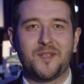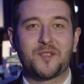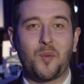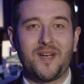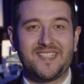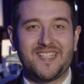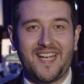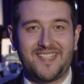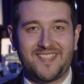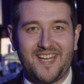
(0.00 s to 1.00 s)
to the
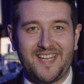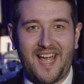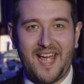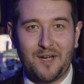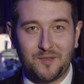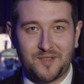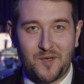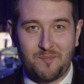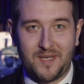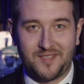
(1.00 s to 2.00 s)
2018
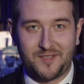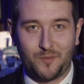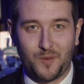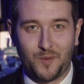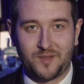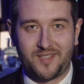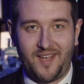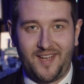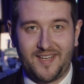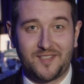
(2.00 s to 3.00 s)
Hounslow Business Awards
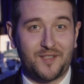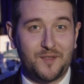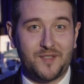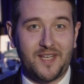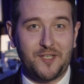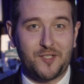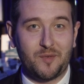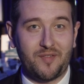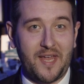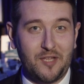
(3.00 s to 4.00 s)
in
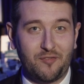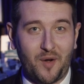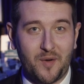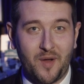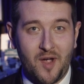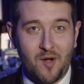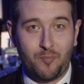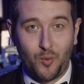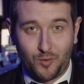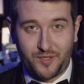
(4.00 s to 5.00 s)
association with Heathrow,
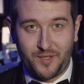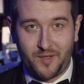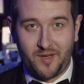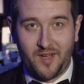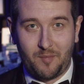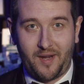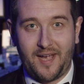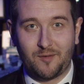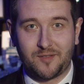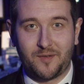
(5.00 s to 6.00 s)
brought to you by the
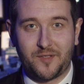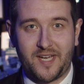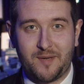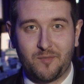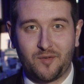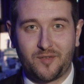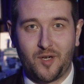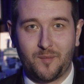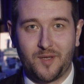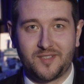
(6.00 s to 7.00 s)
Hounslow Chamber of
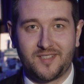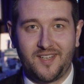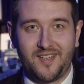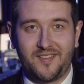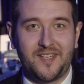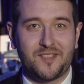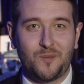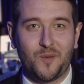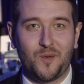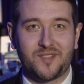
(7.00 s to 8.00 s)
Commerce. These
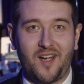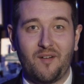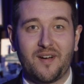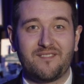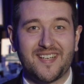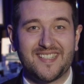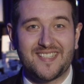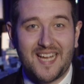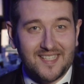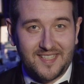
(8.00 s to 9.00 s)
awards are a
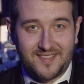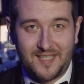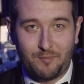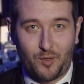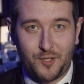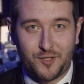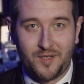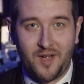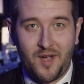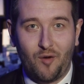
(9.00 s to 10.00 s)
fantastic
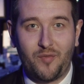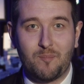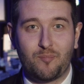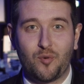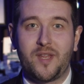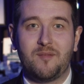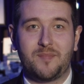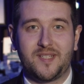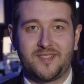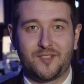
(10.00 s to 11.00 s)
celebration of the
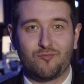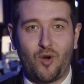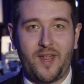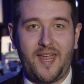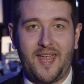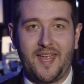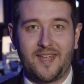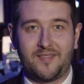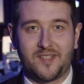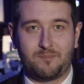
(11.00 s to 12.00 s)
brilliant business right here
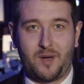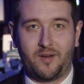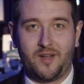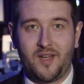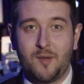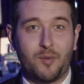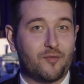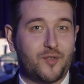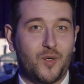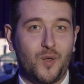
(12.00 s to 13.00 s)
in this borough. But
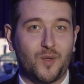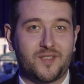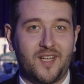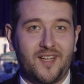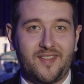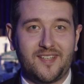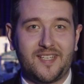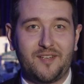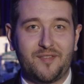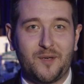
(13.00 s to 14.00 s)
of course,
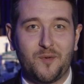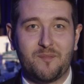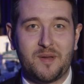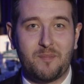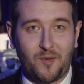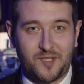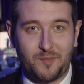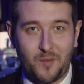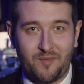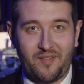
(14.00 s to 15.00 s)
this evening wouldn't be
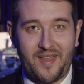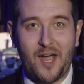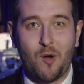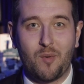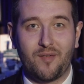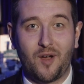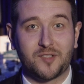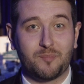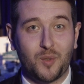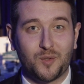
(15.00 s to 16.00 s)
possible without the help of our
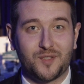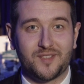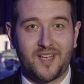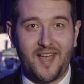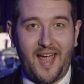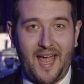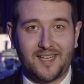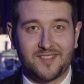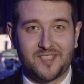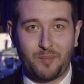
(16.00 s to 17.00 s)
supporters
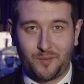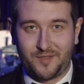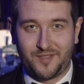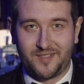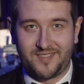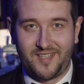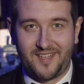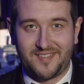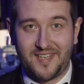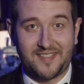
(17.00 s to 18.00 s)
and sponsors.
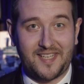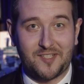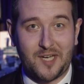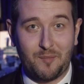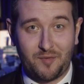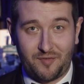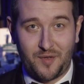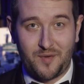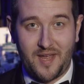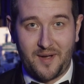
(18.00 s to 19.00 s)
So let's catch up with a
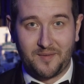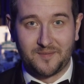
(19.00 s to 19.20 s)
few now.